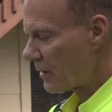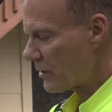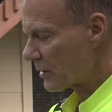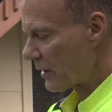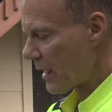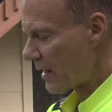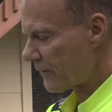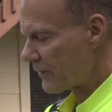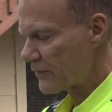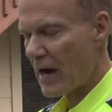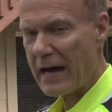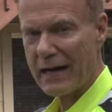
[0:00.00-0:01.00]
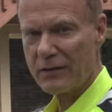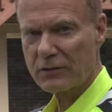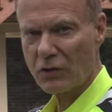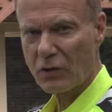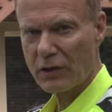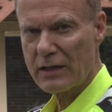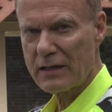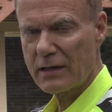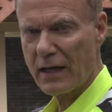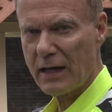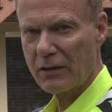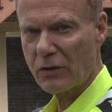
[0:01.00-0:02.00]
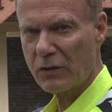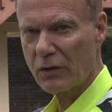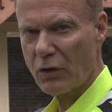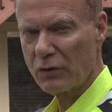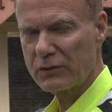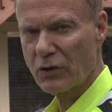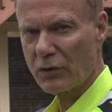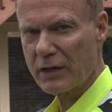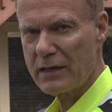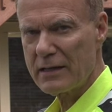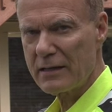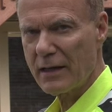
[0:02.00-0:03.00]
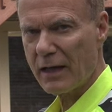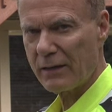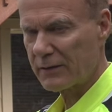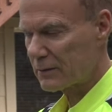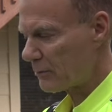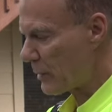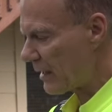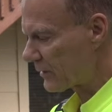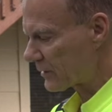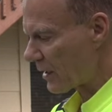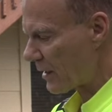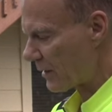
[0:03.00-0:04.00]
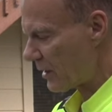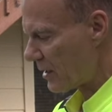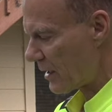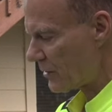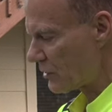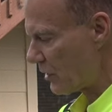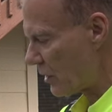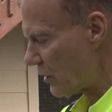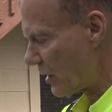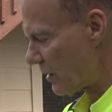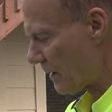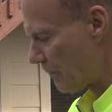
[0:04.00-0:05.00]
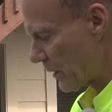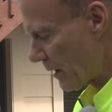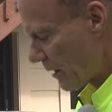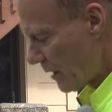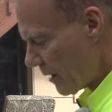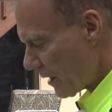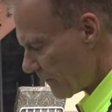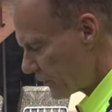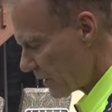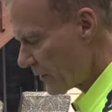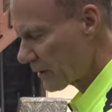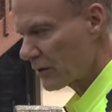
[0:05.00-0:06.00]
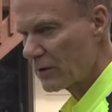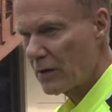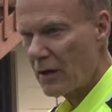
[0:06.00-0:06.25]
You can have high solar heat gain or low solar heat gains based on the engineering of different